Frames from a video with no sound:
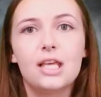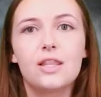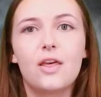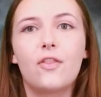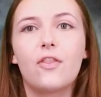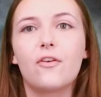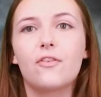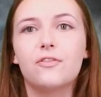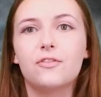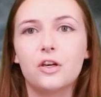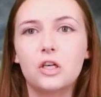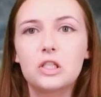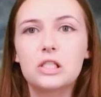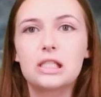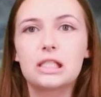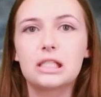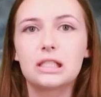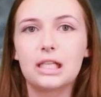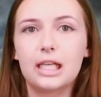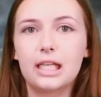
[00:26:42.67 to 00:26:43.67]
that the
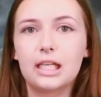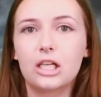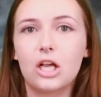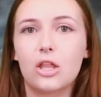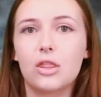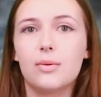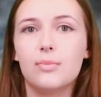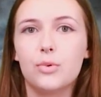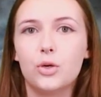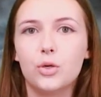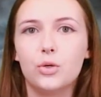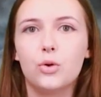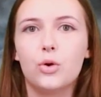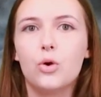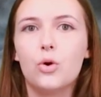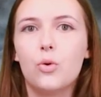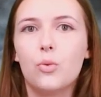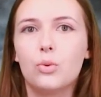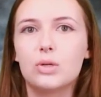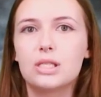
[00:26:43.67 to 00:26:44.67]
first landing on the moon
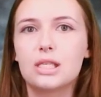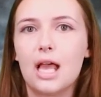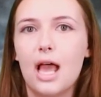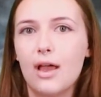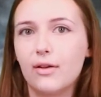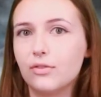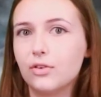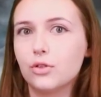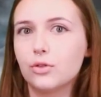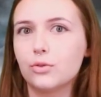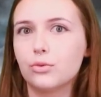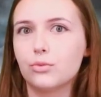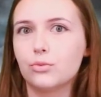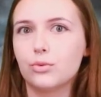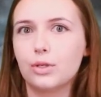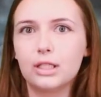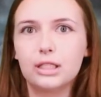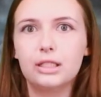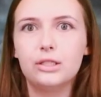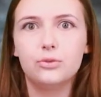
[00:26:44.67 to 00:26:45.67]
was ever
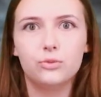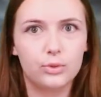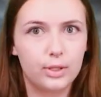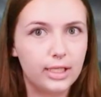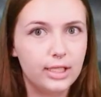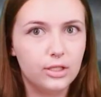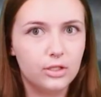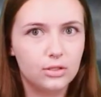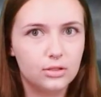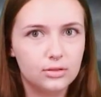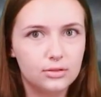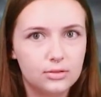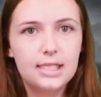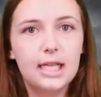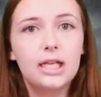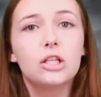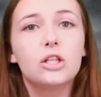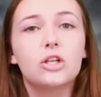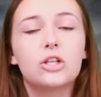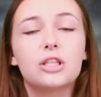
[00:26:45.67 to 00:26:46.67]
really real.
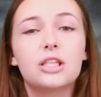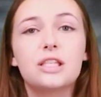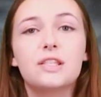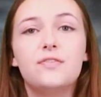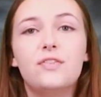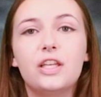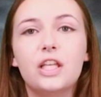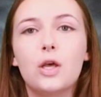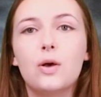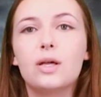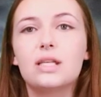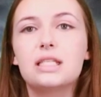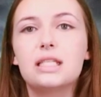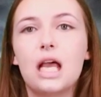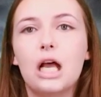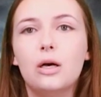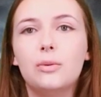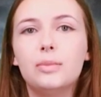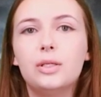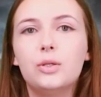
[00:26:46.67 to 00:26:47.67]
Take a look at this video and
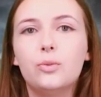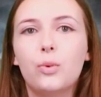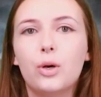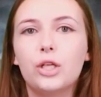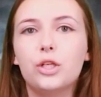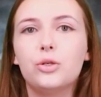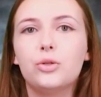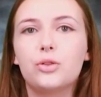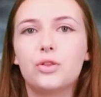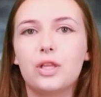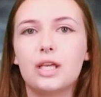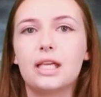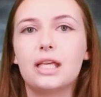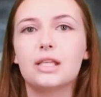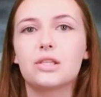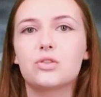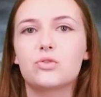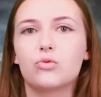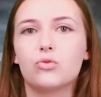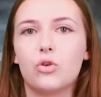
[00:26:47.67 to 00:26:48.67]
tell me what you think
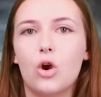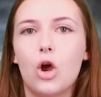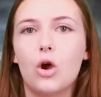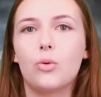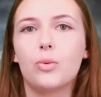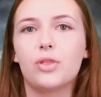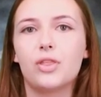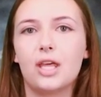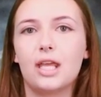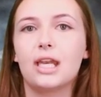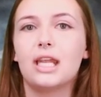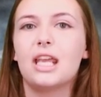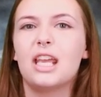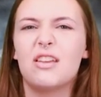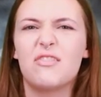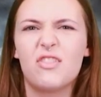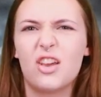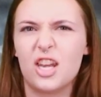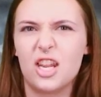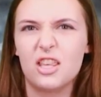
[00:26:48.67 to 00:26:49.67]
is wrong with it,
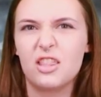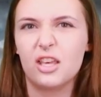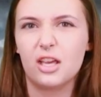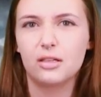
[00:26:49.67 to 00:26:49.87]
if anything.